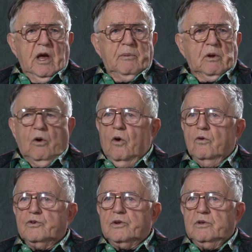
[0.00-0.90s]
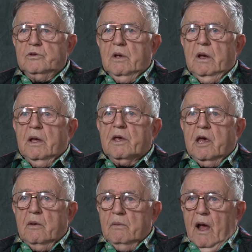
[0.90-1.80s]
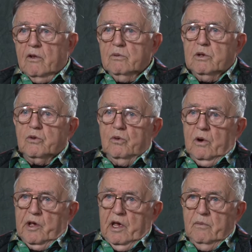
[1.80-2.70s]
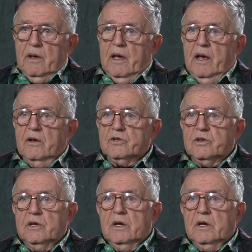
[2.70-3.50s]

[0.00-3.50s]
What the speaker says: Captain Carlson, came, knocked on my door and came to my house.